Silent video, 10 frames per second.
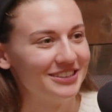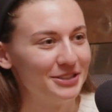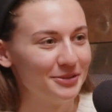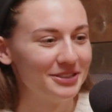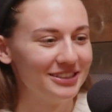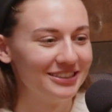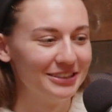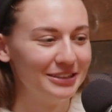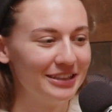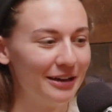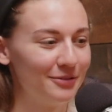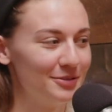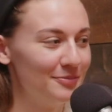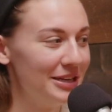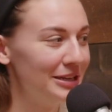And so it was a
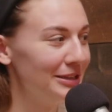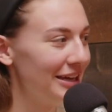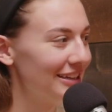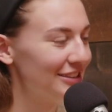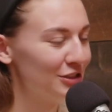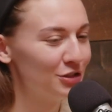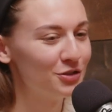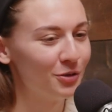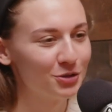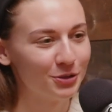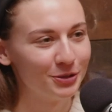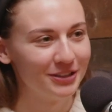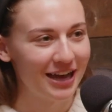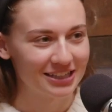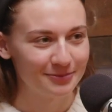big like
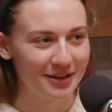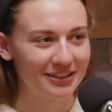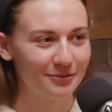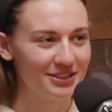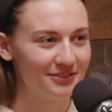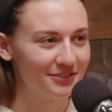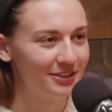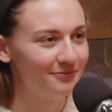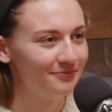social aspect that was different.